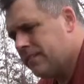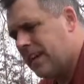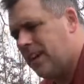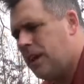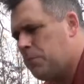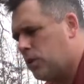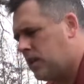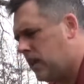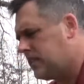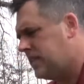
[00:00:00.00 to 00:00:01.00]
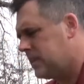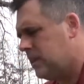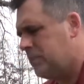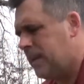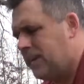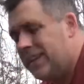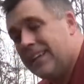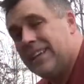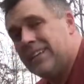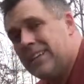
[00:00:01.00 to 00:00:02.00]
Got a lot more content coming out,
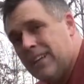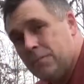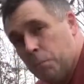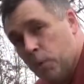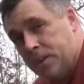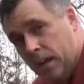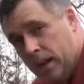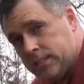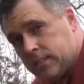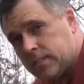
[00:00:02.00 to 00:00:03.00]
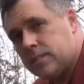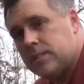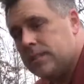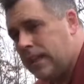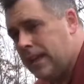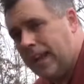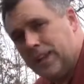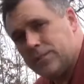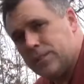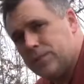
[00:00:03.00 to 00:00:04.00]
more knots and
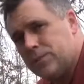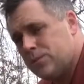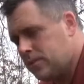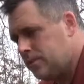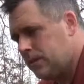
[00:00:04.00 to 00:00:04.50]
how-tos.